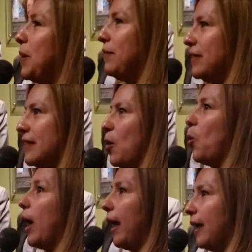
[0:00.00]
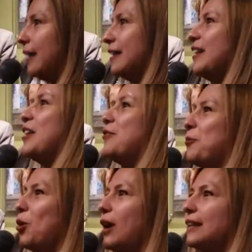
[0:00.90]
paving the way for
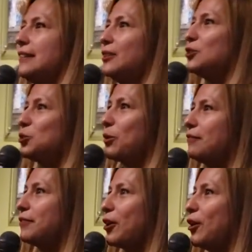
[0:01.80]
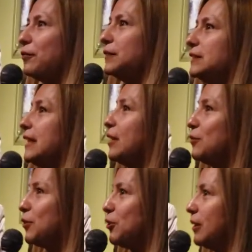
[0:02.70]
more Latinos to run for office. Thank you
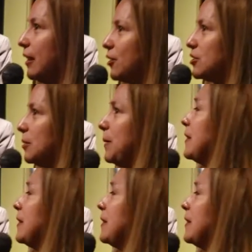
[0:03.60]
for your leadership,